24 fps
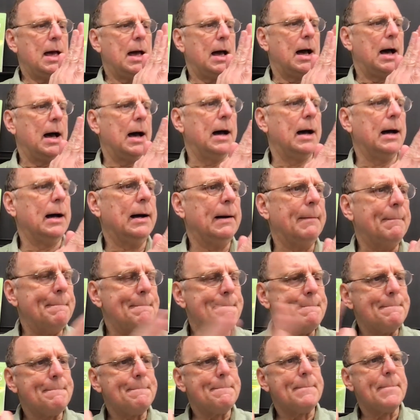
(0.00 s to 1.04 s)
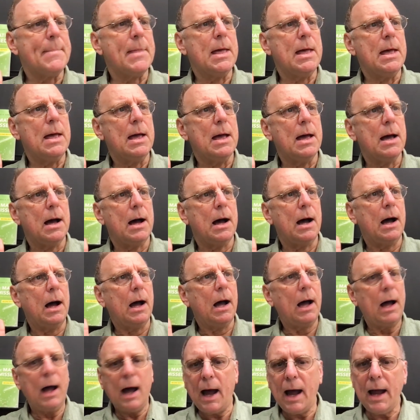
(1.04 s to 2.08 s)
Um,
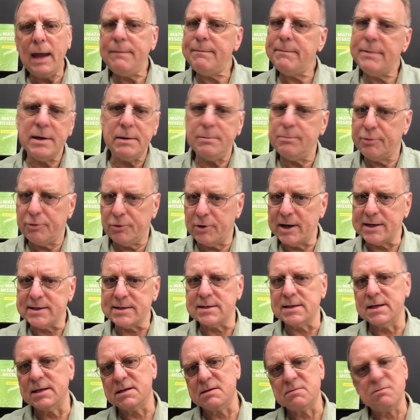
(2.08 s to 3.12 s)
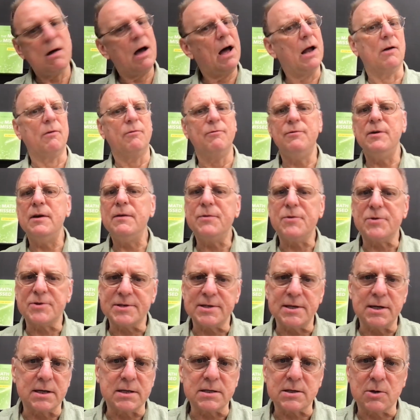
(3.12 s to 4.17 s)
I've been impressed since, I don't know, fifth or
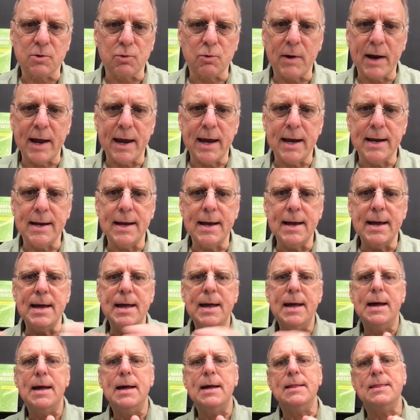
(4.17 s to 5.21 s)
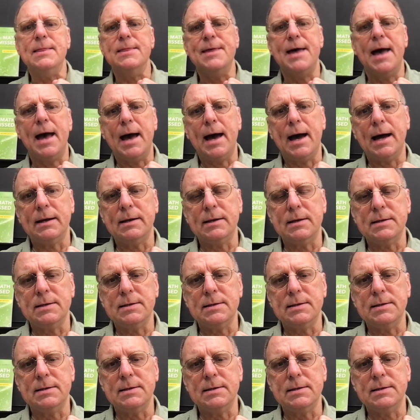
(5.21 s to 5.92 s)
sixth grade that